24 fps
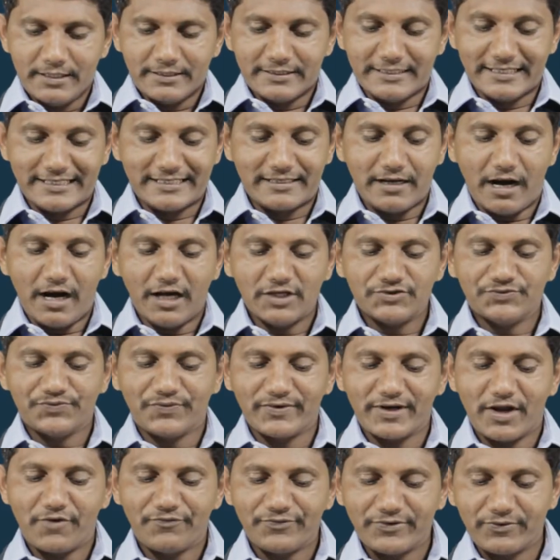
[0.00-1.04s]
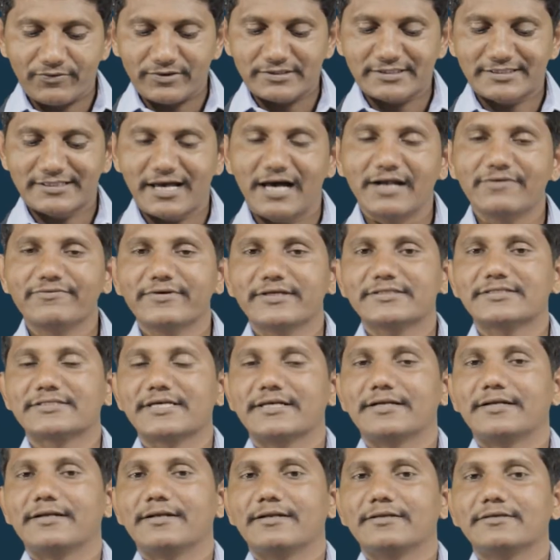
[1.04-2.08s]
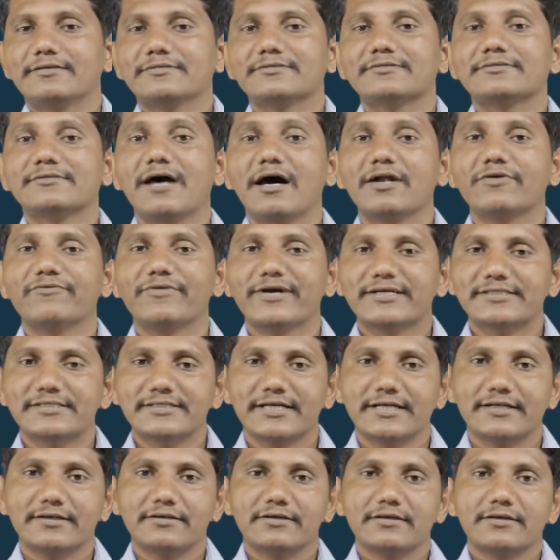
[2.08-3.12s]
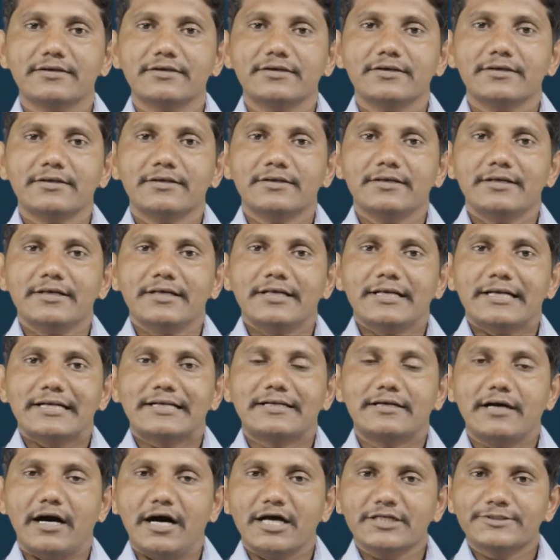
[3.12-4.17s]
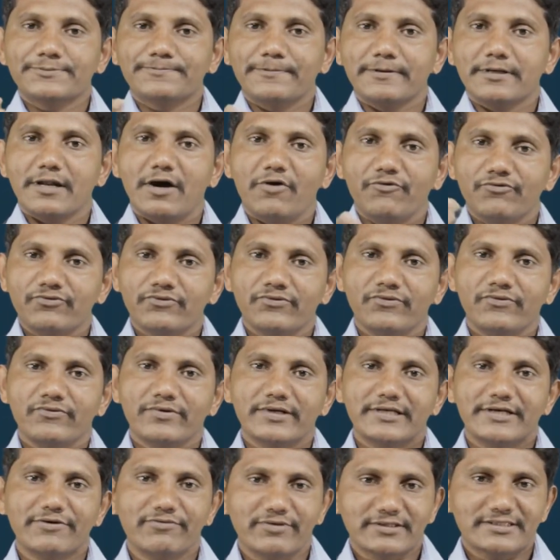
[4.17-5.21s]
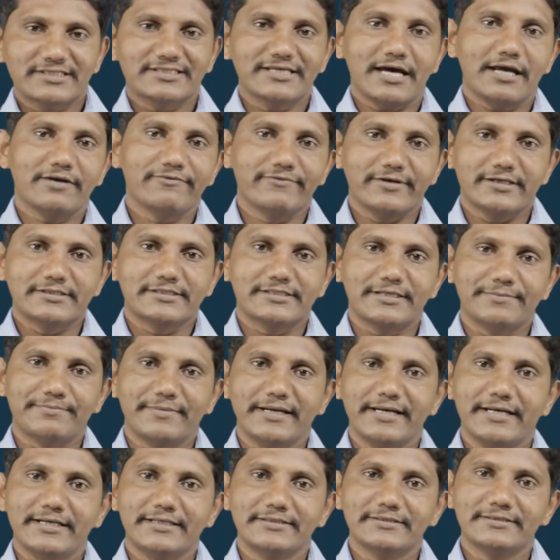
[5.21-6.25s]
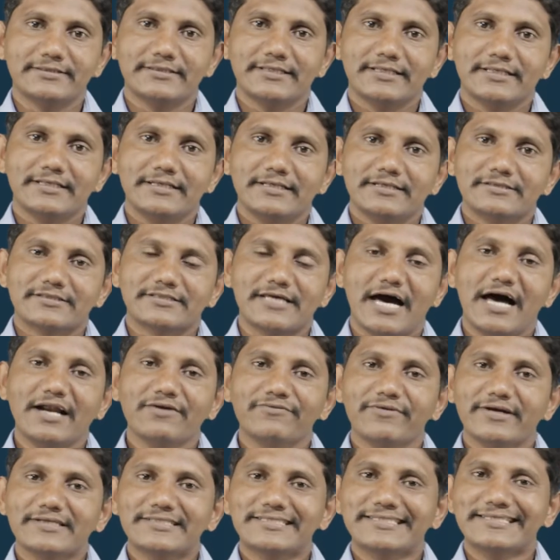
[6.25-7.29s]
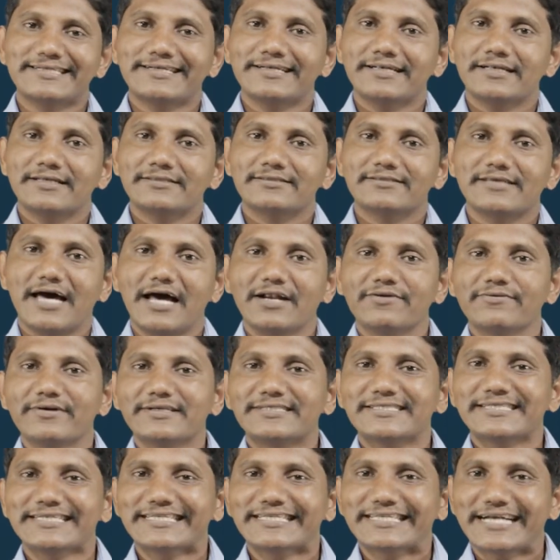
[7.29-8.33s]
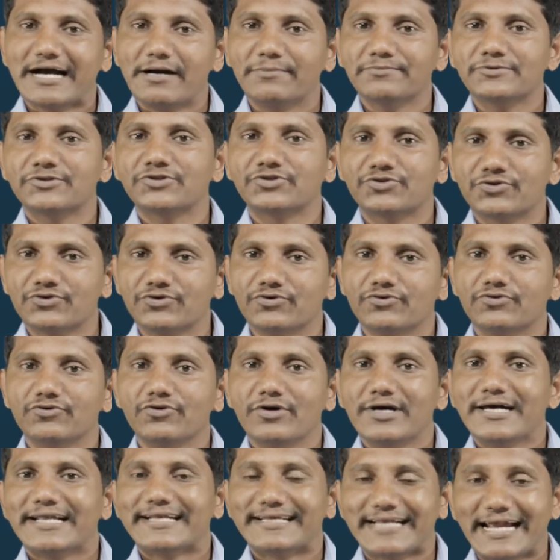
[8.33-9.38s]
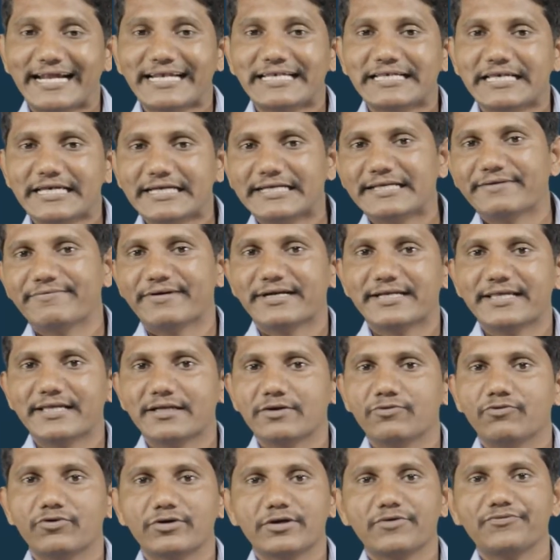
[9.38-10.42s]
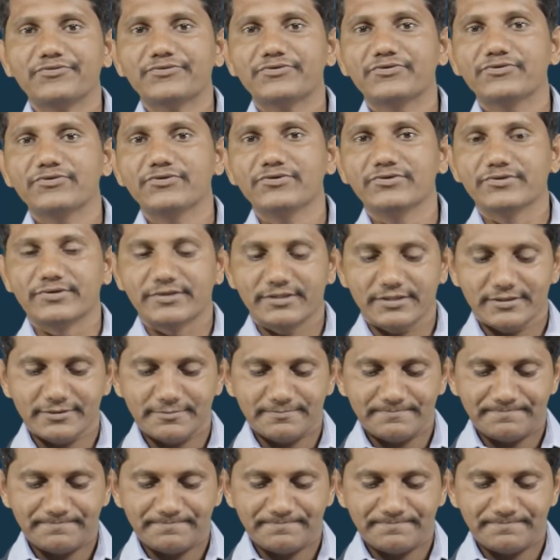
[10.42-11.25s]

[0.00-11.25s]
The gospel of your salvation, salvation, gospel of your salvation means salvation, salvation comes through rightly dividing word of truth.